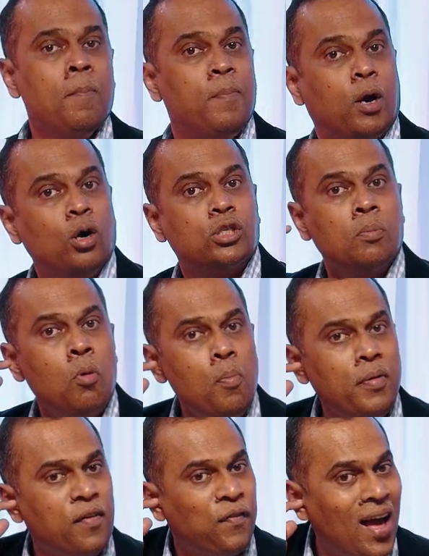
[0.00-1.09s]
Because the
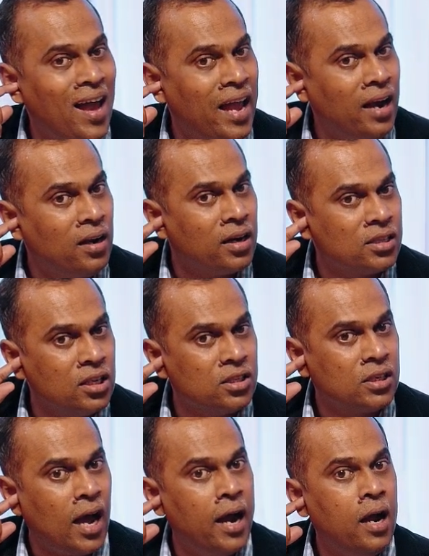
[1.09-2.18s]
moment the fly enters
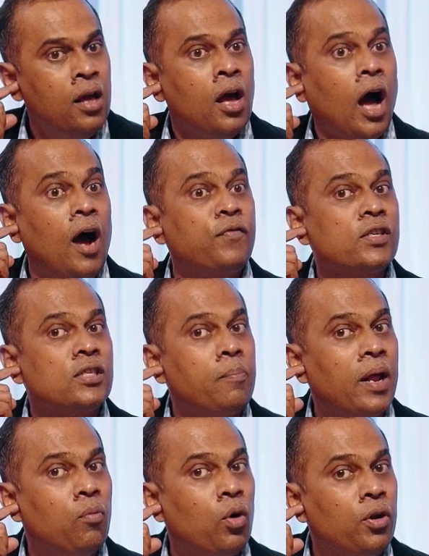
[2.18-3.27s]
inside, after some
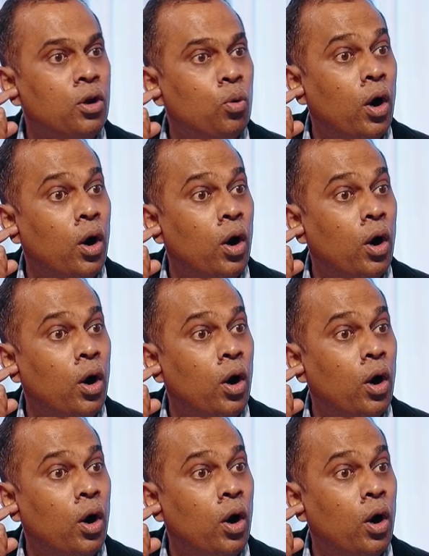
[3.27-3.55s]
time, what you'll do?